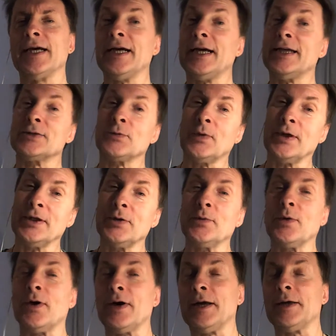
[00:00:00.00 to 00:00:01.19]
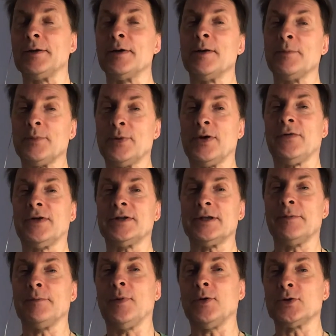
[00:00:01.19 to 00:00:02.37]
It's when you are in perfect
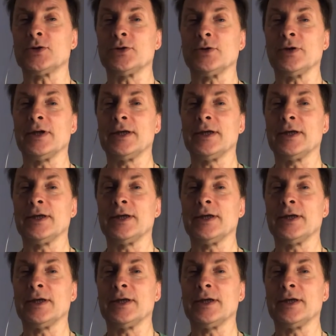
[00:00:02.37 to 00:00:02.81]
emotional